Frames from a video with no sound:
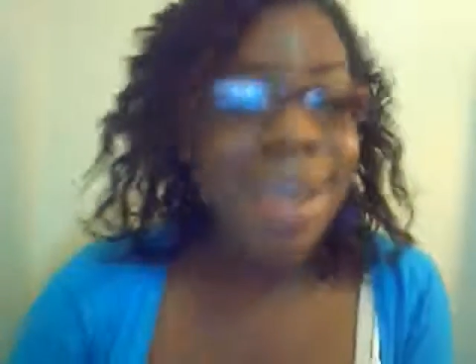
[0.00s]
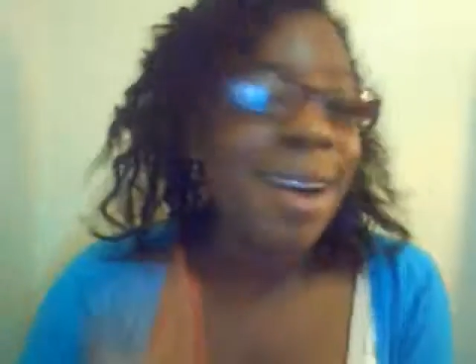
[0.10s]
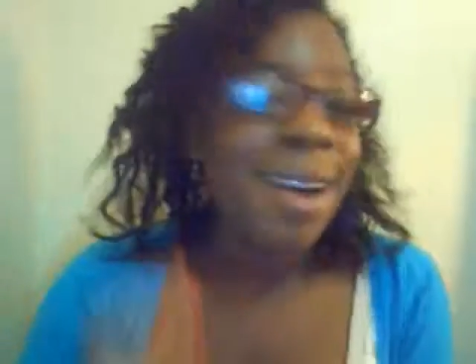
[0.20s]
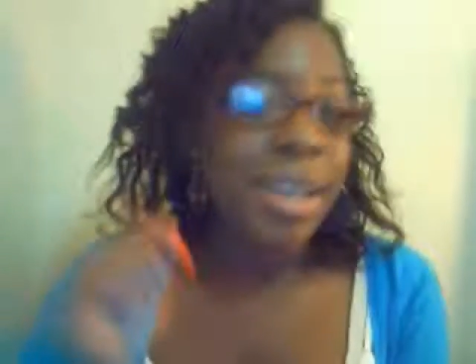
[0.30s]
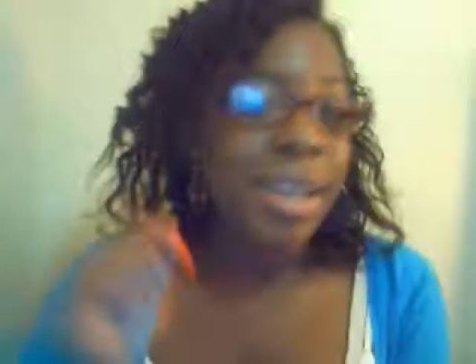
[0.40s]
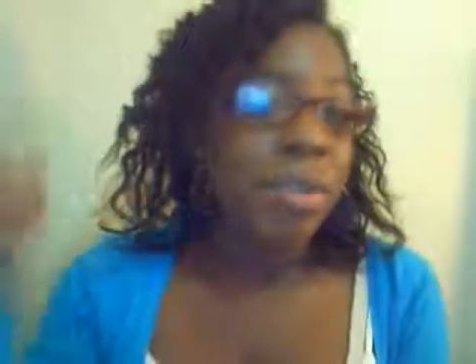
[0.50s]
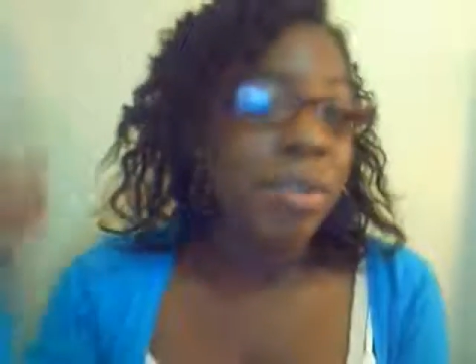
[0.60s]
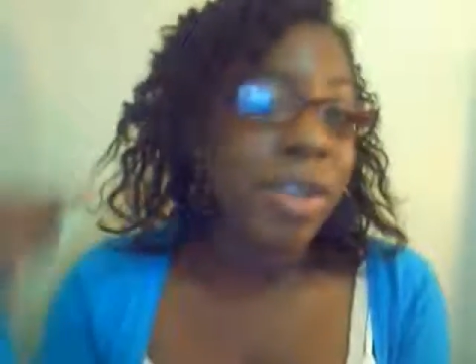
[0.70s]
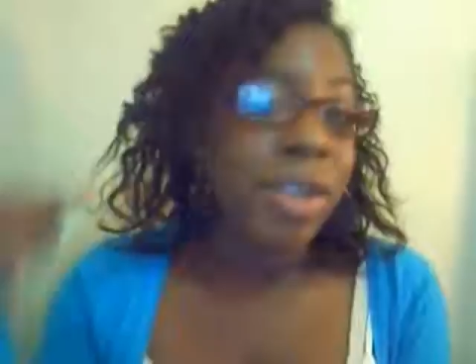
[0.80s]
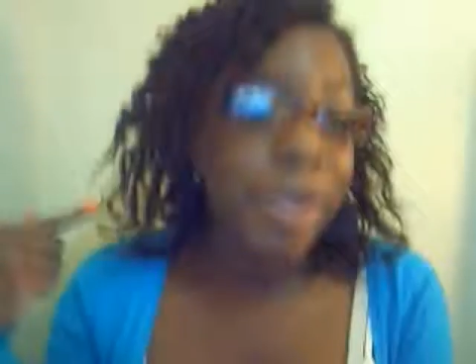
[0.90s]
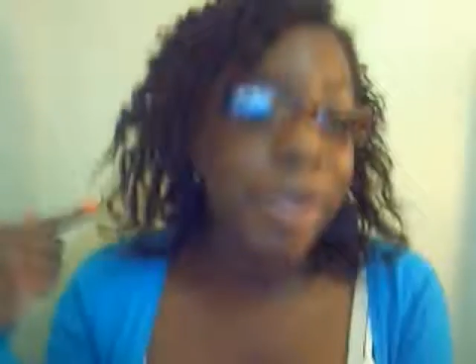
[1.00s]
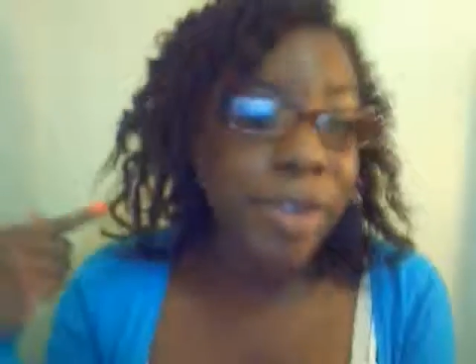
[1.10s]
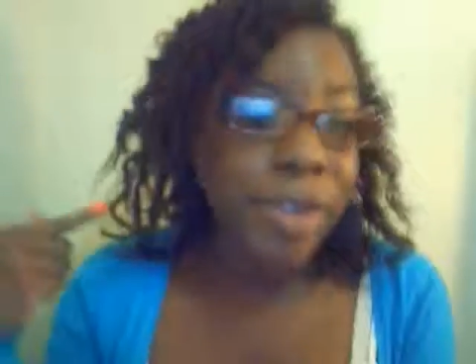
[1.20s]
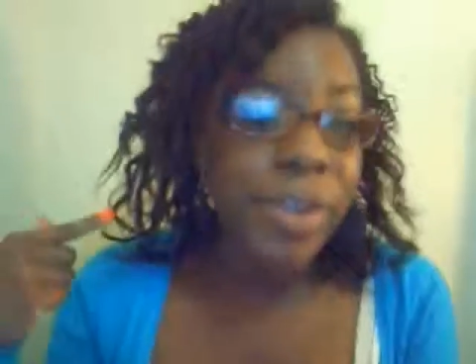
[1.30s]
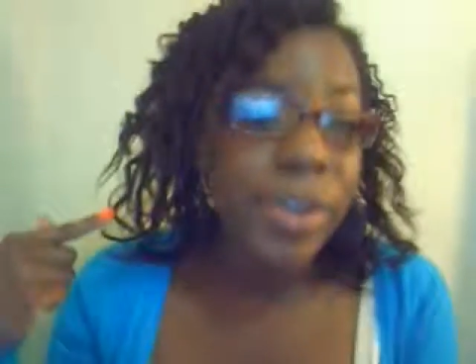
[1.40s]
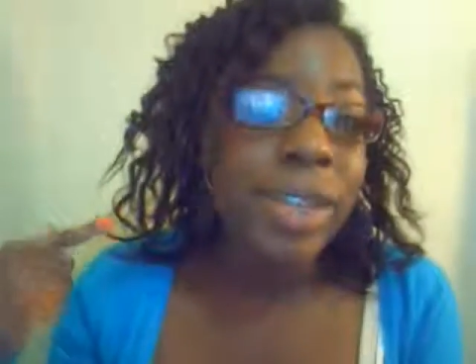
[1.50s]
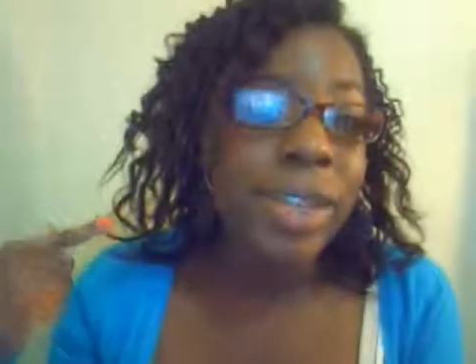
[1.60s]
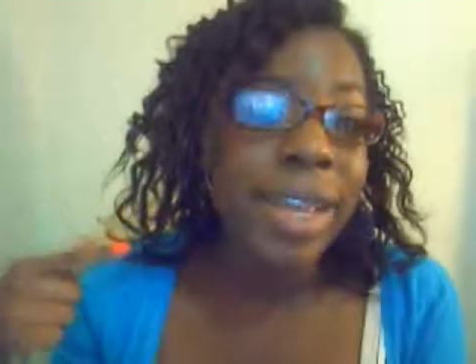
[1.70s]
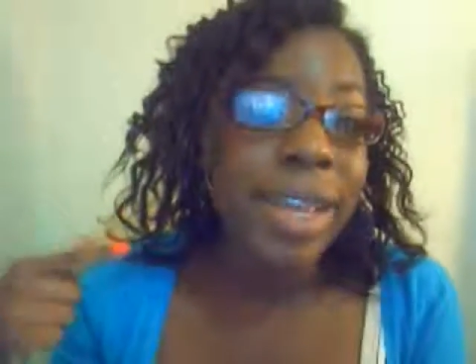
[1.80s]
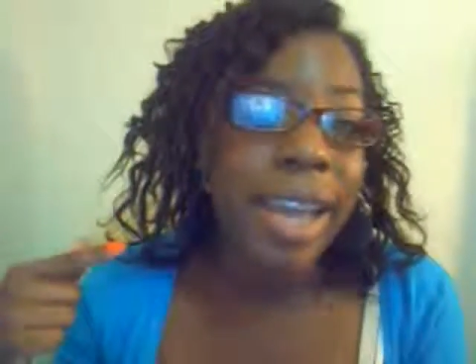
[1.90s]
I did more of the twist rows, and so
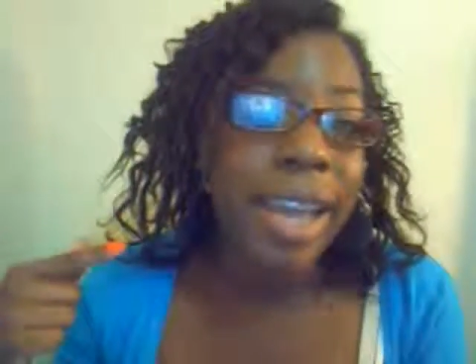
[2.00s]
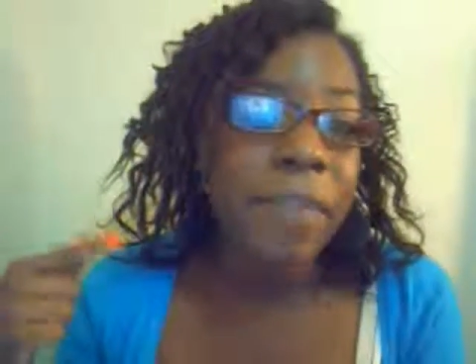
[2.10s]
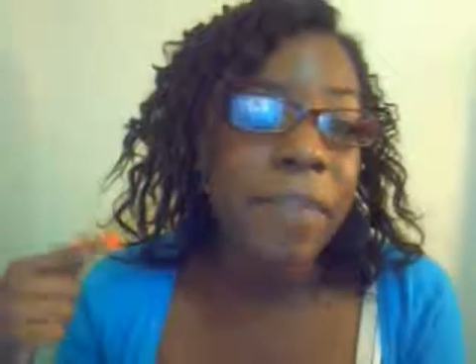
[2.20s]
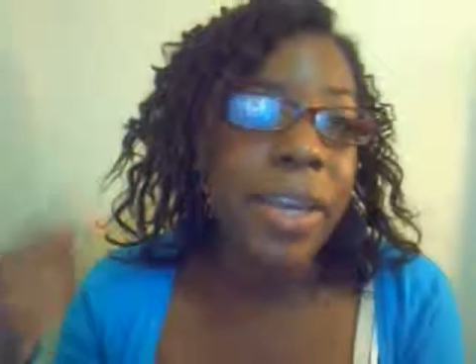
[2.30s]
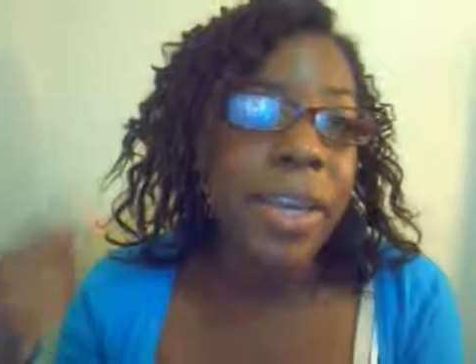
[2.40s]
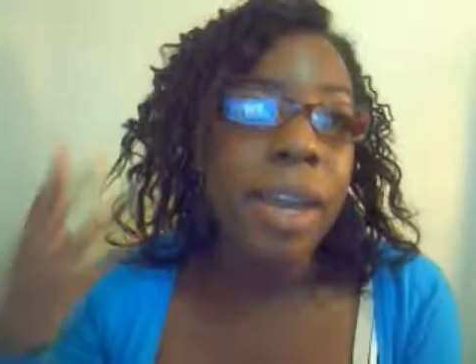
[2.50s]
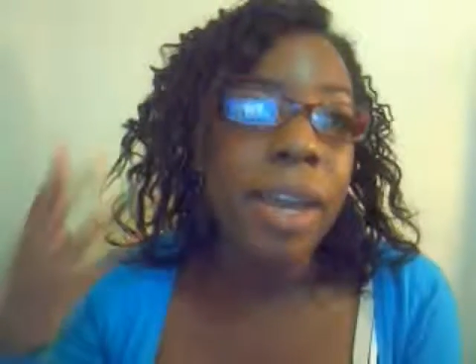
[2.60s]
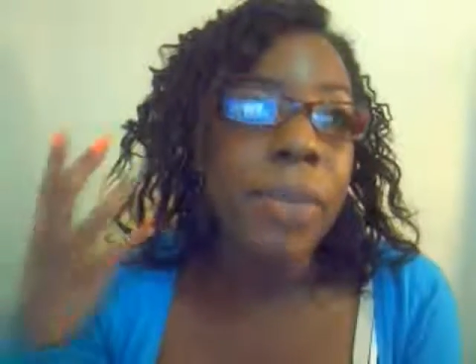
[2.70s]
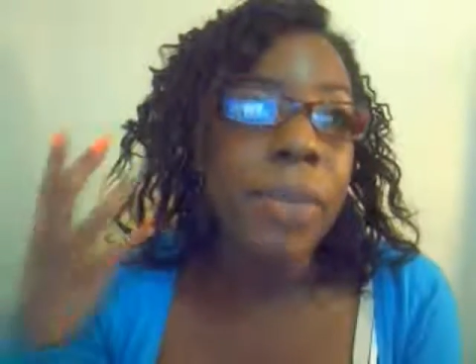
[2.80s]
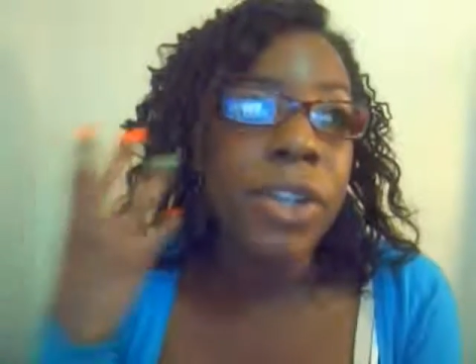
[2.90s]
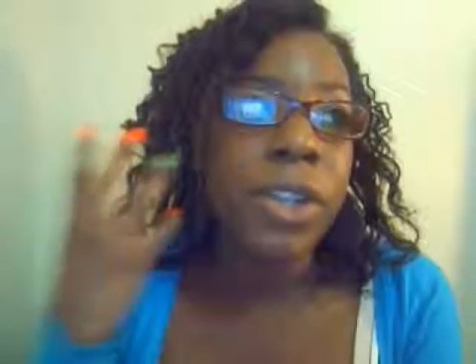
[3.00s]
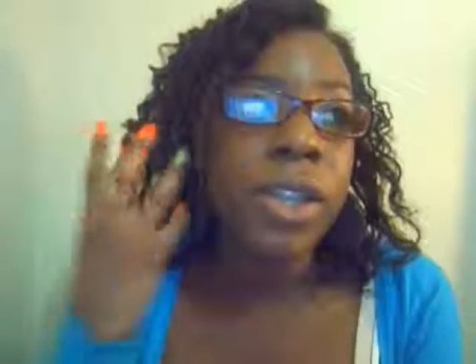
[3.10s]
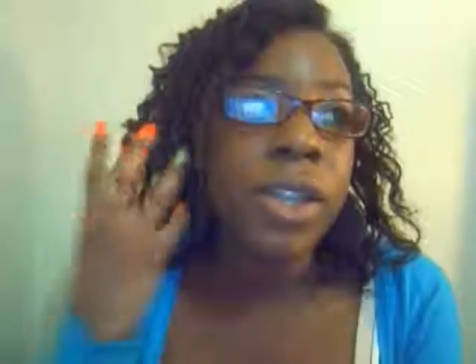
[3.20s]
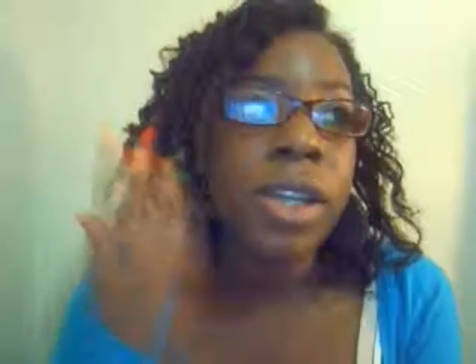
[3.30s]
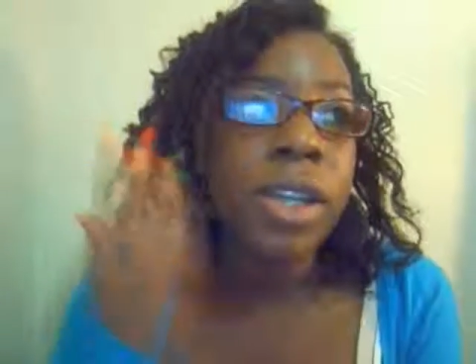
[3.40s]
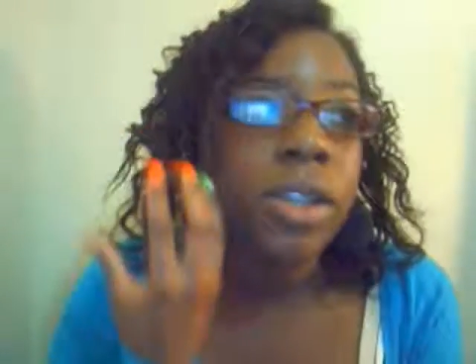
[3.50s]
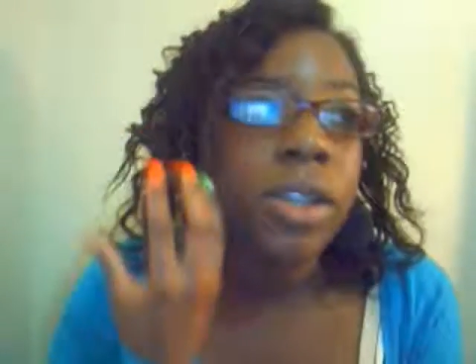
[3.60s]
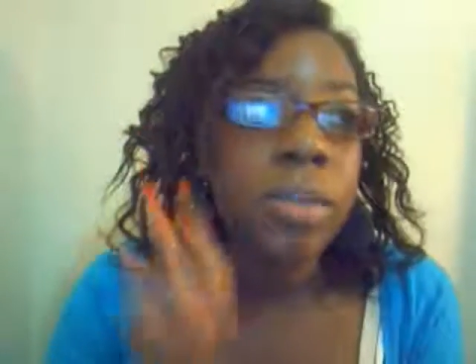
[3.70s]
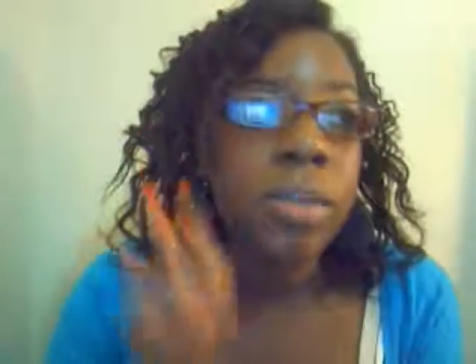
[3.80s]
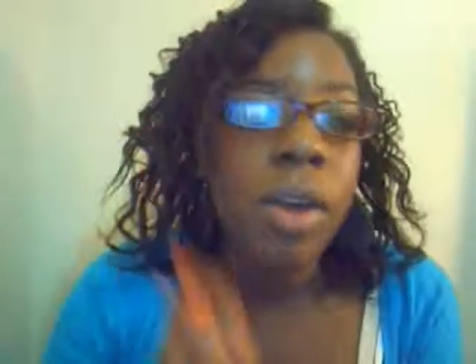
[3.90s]
that gave me a much
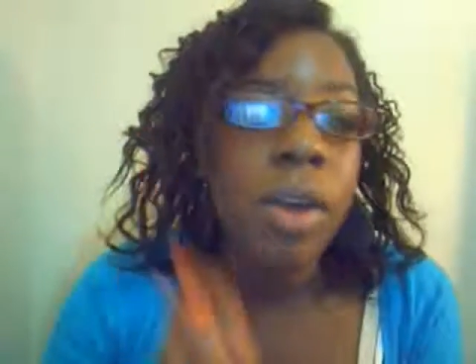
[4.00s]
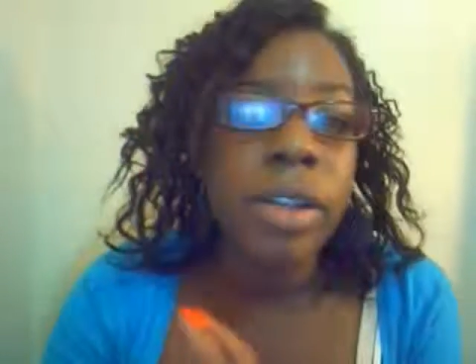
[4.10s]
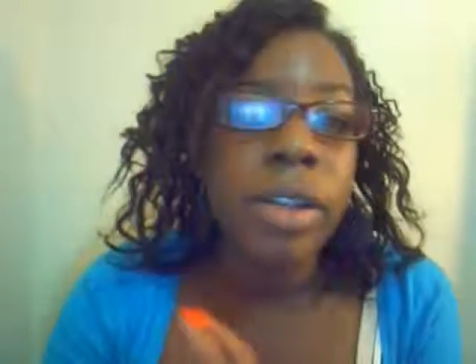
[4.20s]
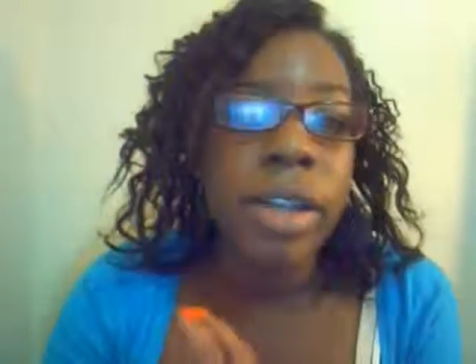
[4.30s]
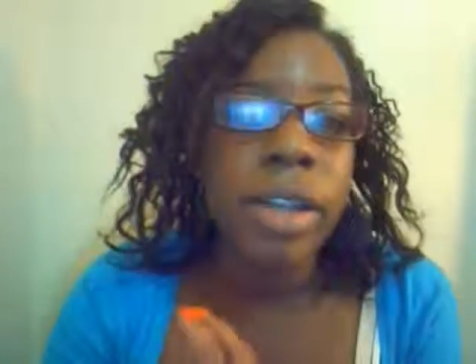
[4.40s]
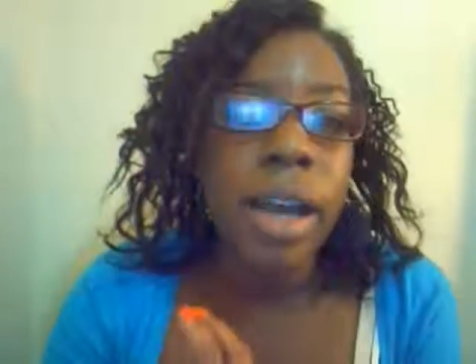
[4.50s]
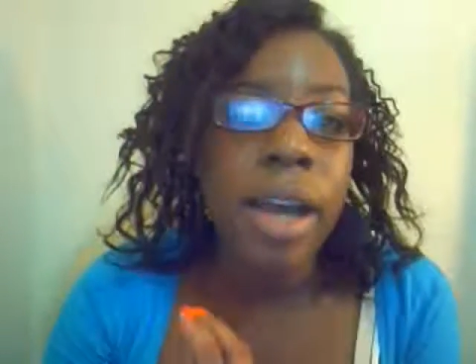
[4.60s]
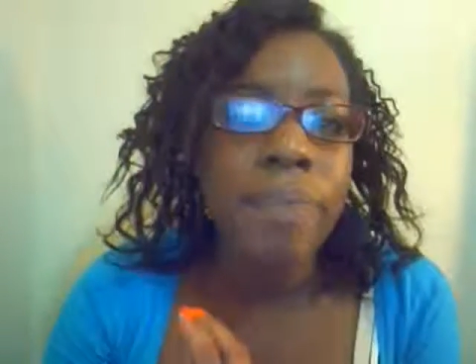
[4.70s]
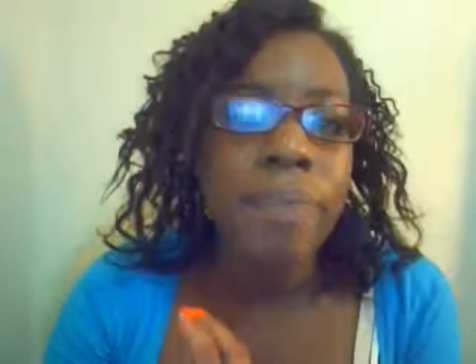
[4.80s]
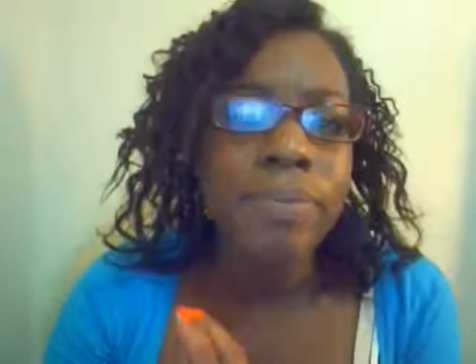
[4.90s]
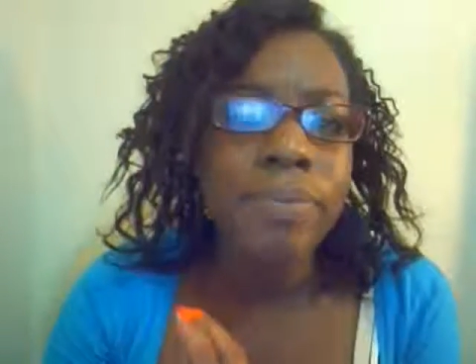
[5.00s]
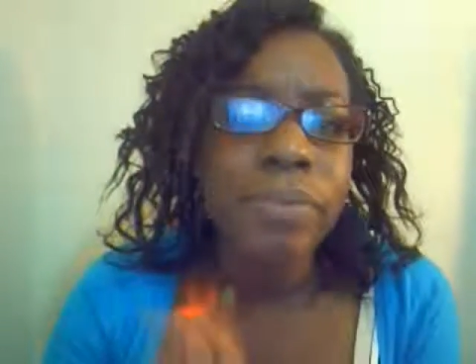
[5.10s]
smaller, um,